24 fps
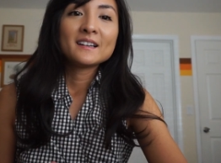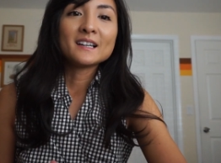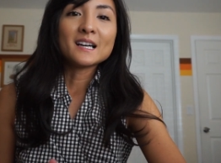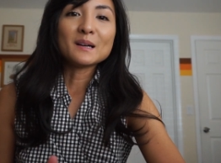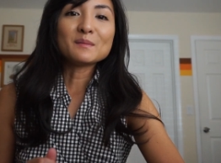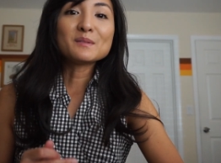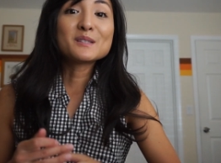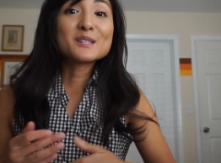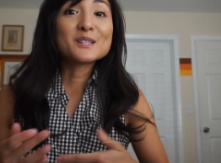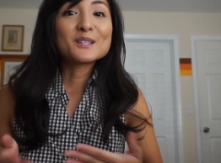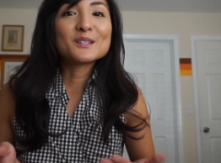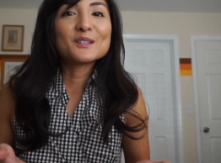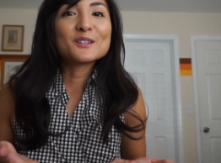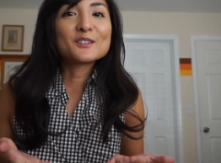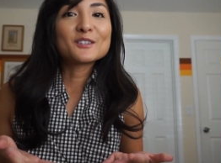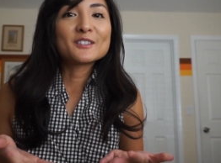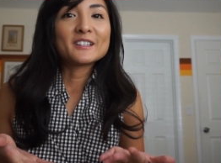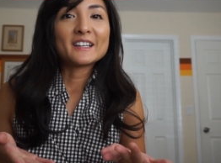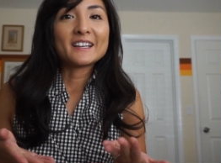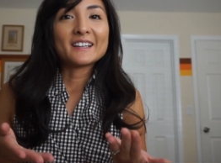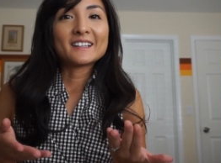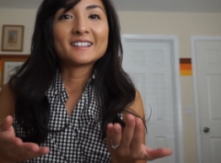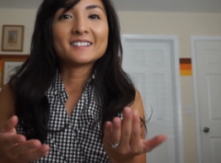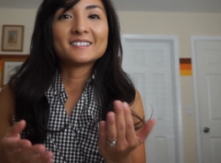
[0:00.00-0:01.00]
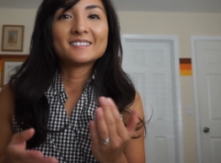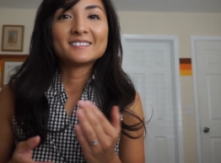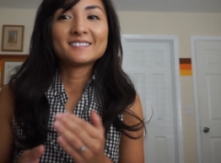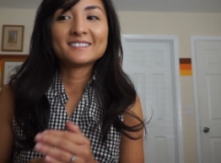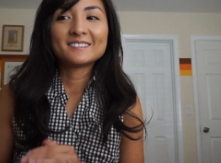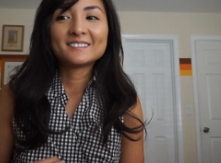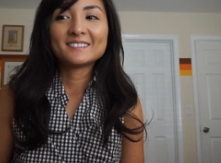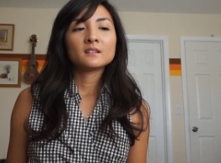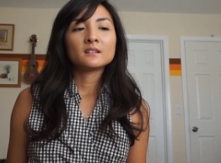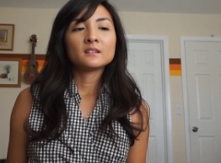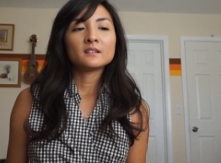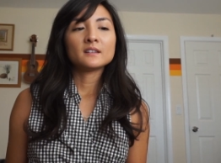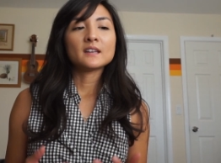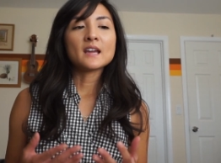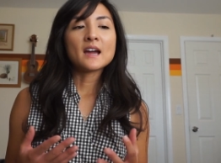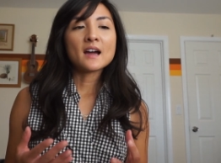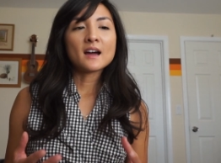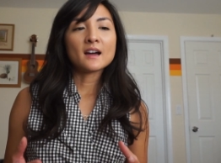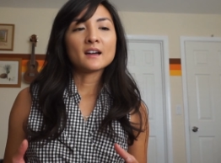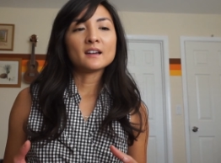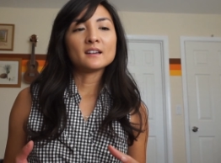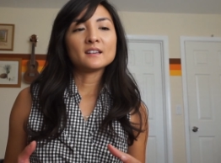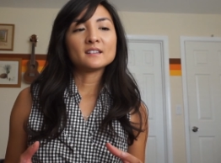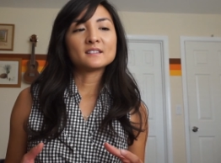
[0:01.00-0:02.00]
I'm still learning.
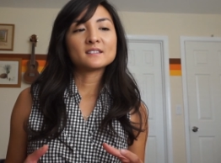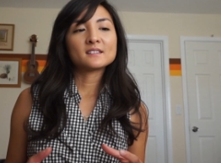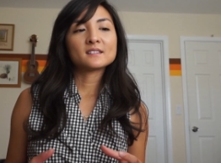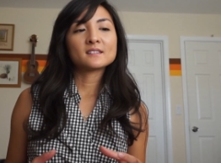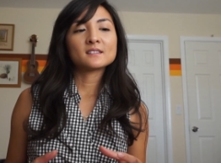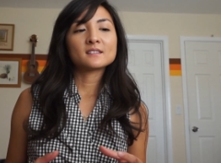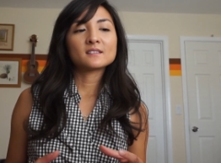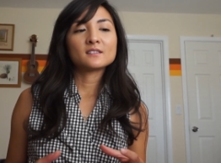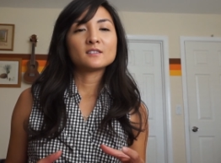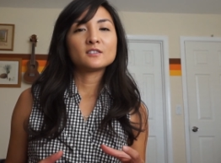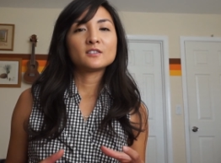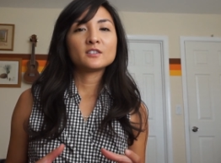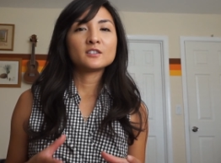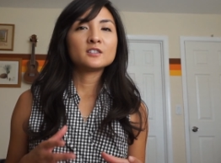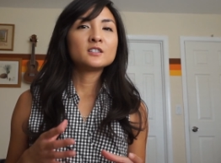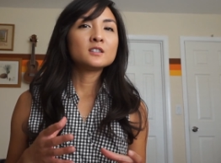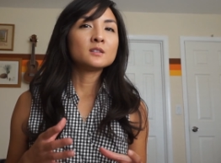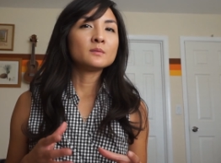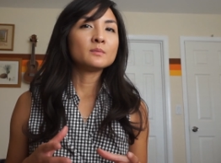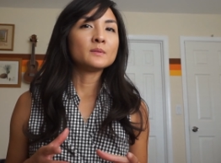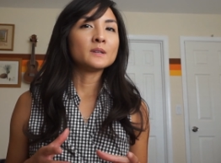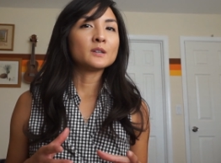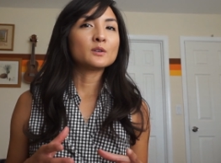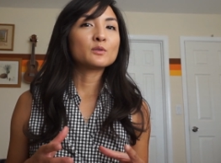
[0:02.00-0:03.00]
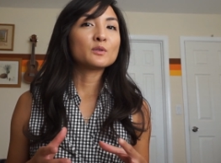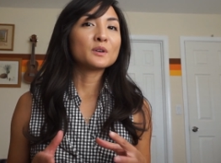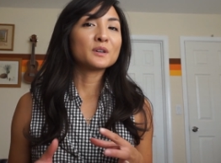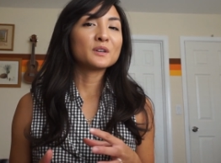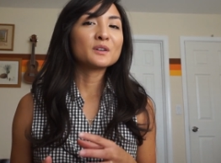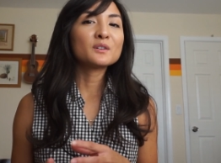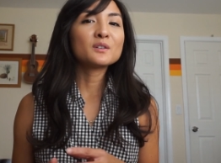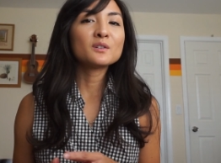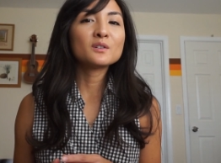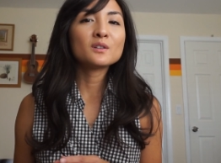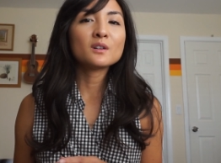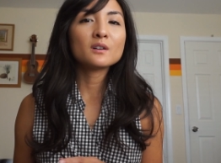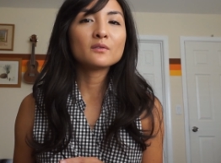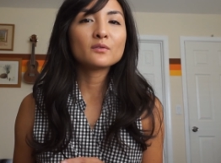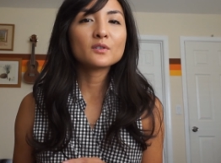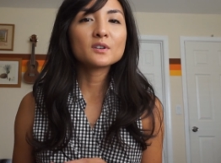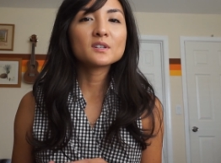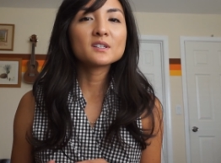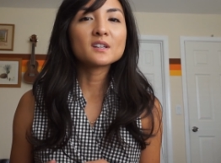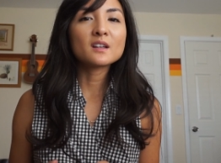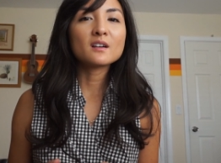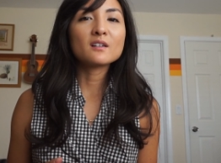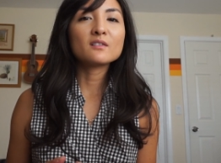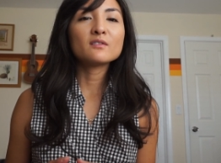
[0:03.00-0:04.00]
Yeah, it's good to be critical of
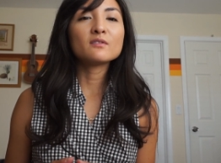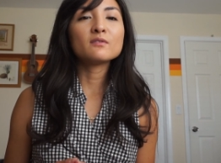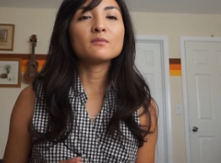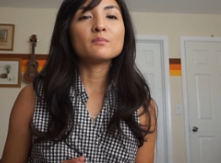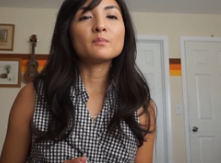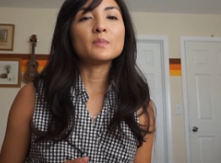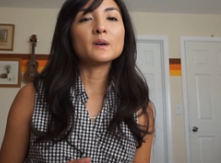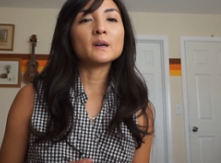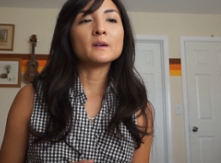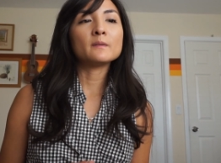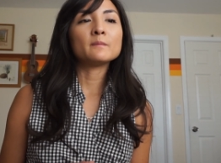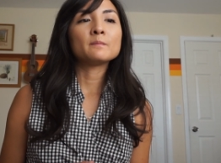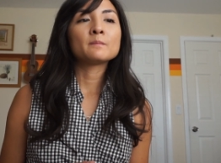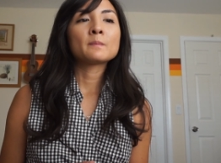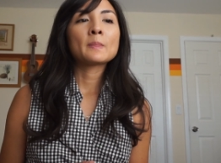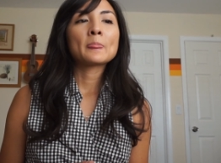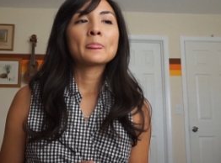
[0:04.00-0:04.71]
yourself, but